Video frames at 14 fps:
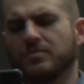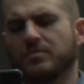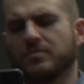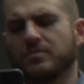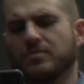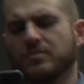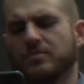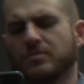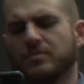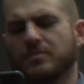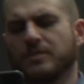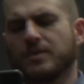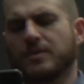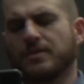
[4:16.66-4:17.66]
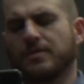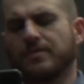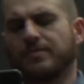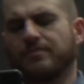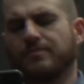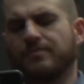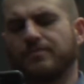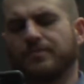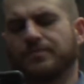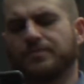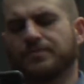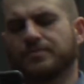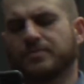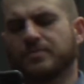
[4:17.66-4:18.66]

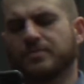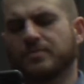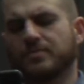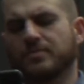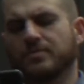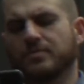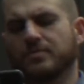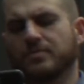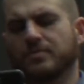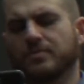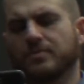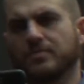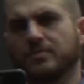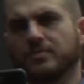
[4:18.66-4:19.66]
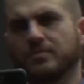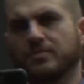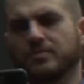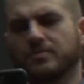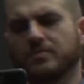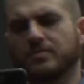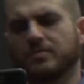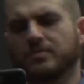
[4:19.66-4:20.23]
The person shown says nothing.